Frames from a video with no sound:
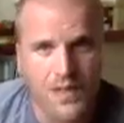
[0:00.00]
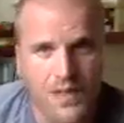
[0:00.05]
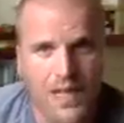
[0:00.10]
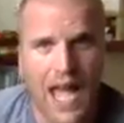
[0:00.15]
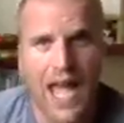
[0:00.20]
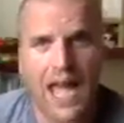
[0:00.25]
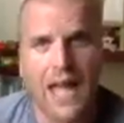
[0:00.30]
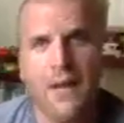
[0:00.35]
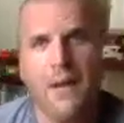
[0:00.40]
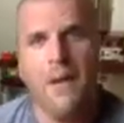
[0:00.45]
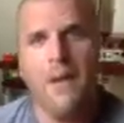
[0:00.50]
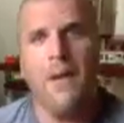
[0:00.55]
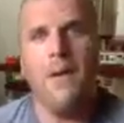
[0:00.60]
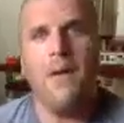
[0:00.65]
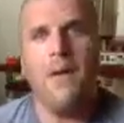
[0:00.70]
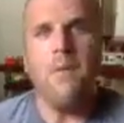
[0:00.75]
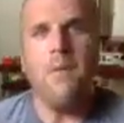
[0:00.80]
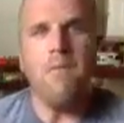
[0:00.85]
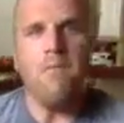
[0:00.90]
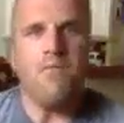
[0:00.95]
okay?
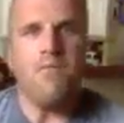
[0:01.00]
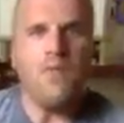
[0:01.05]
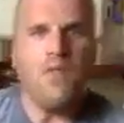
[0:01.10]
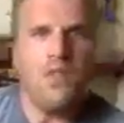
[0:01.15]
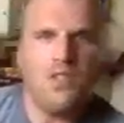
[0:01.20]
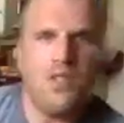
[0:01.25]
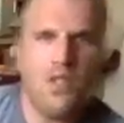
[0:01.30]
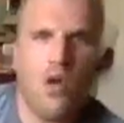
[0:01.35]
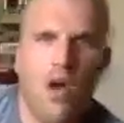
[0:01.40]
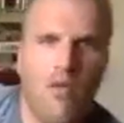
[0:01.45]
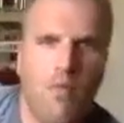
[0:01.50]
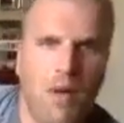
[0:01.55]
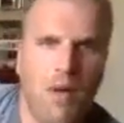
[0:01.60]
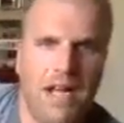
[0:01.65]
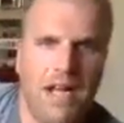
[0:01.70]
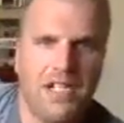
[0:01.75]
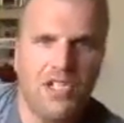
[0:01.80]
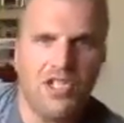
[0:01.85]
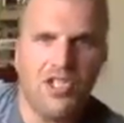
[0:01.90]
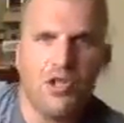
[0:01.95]
So
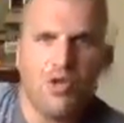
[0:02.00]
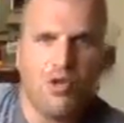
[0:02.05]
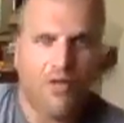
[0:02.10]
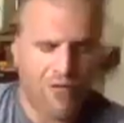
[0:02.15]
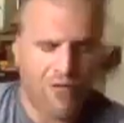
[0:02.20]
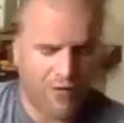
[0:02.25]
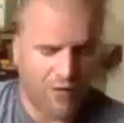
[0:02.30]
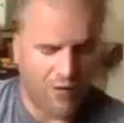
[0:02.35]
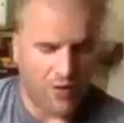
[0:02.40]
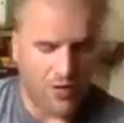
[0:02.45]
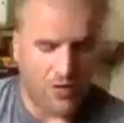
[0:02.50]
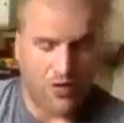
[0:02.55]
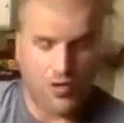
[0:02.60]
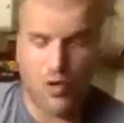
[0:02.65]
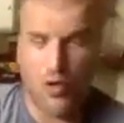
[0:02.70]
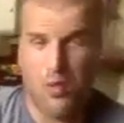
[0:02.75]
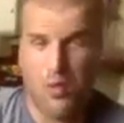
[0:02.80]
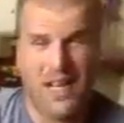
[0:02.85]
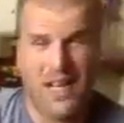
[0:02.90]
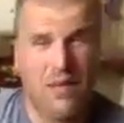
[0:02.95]
everybody just give
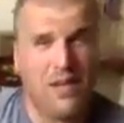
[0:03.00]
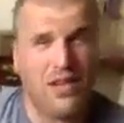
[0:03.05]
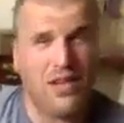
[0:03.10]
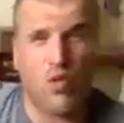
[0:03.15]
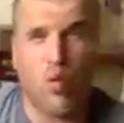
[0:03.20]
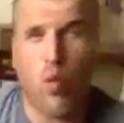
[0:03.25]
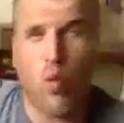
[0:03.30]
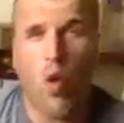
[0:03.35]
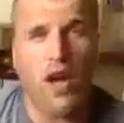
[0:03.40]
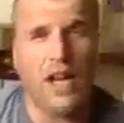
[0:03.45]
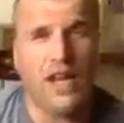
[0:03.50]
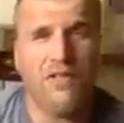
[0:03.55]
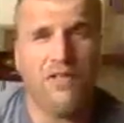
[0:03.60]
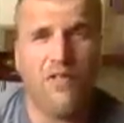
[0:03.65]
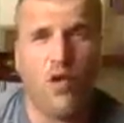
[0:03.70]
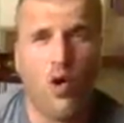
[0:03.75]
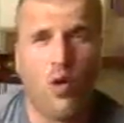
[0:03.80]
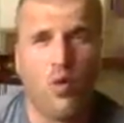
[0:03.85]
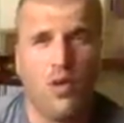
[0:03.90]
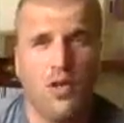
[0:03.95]
me 20
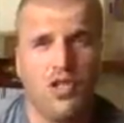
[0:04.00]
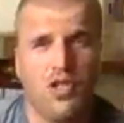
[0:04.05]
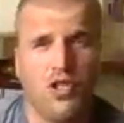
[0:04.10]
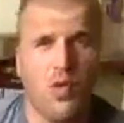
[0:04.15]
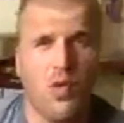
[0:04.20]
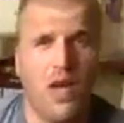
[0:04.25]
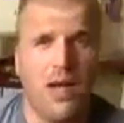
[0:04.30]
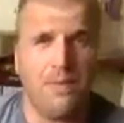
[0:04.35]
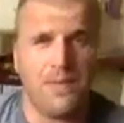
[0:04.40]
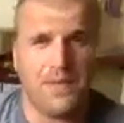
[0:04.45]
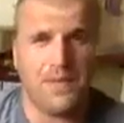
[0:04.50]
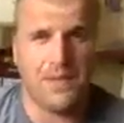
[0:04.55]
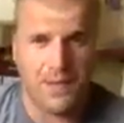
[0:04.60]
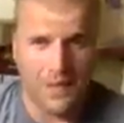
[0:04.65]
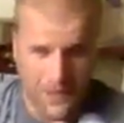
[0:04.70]
forward shrimps.